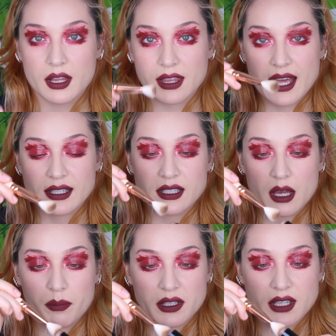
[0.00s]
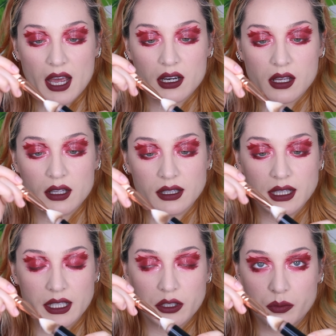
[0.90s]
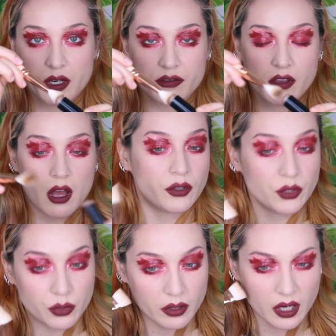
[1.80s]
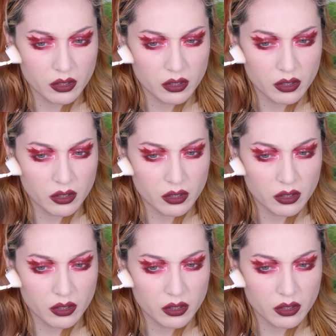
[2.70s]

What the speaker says: Last step is adding a little bit of contour.